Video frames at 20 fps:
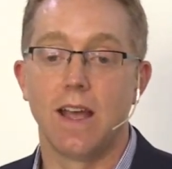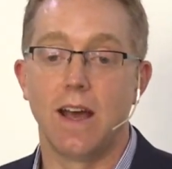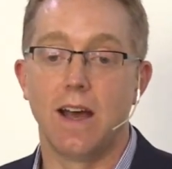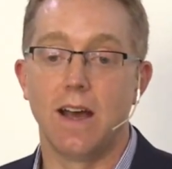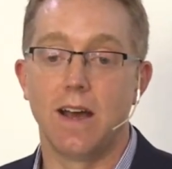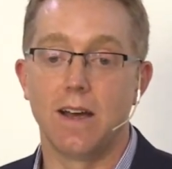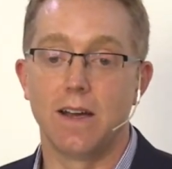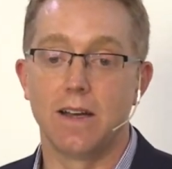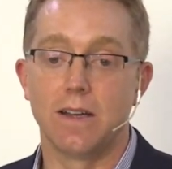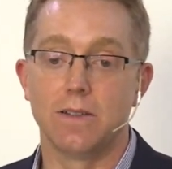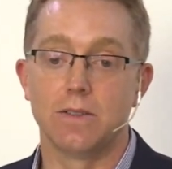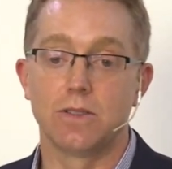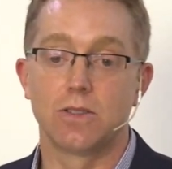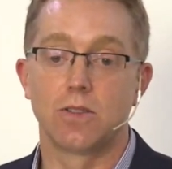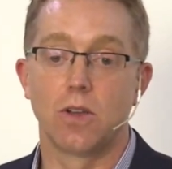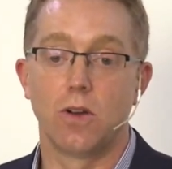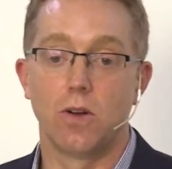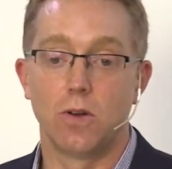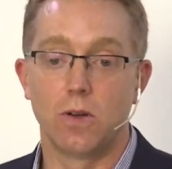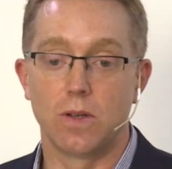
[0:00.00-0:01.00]
Uh,
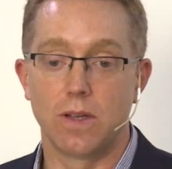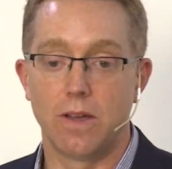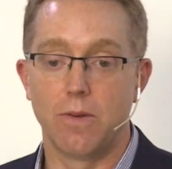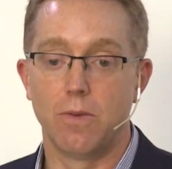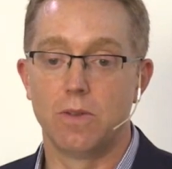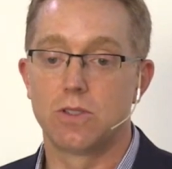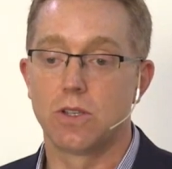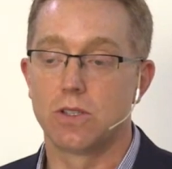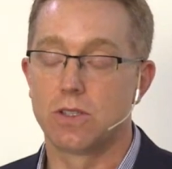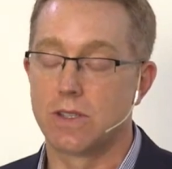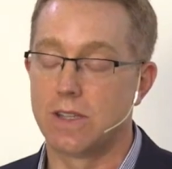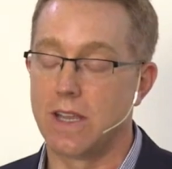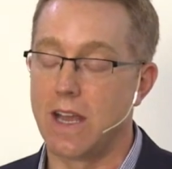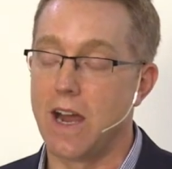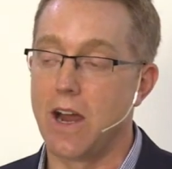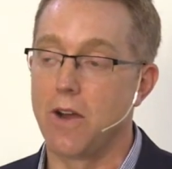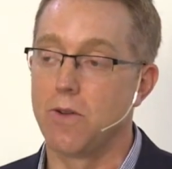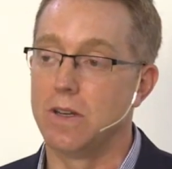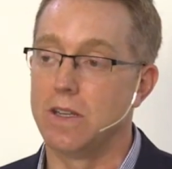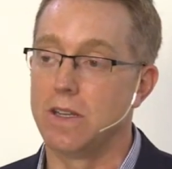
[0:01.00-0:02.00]
so it was just the
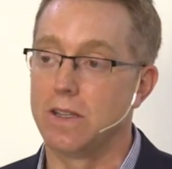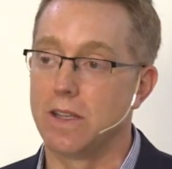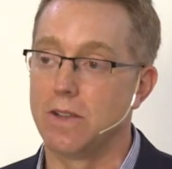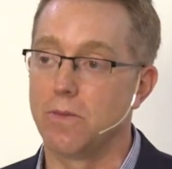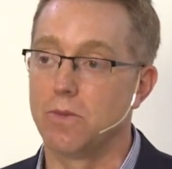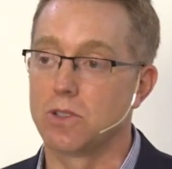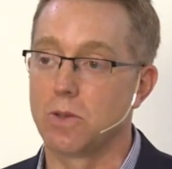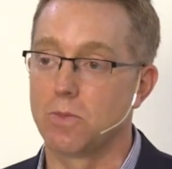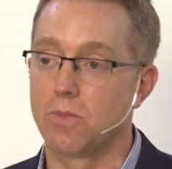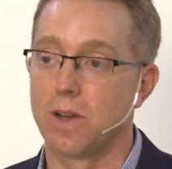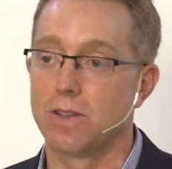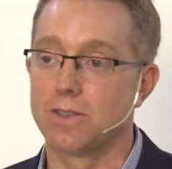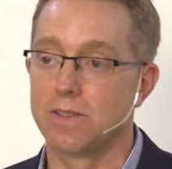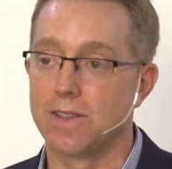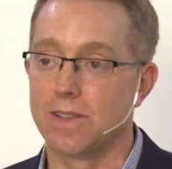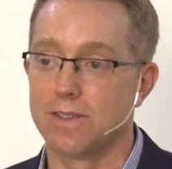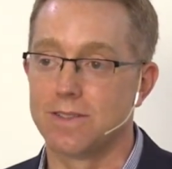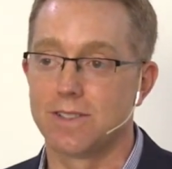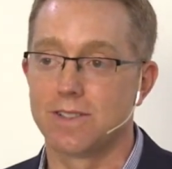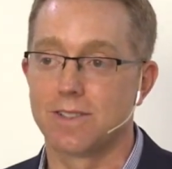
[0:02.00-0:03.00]
irony that it was the
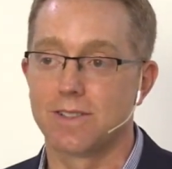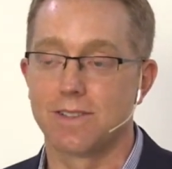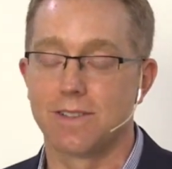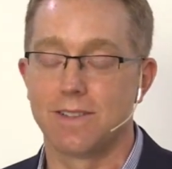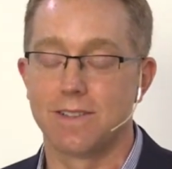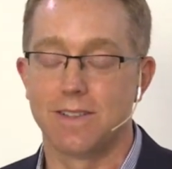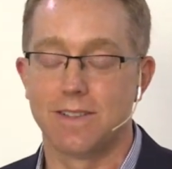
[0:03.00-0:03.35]
president's,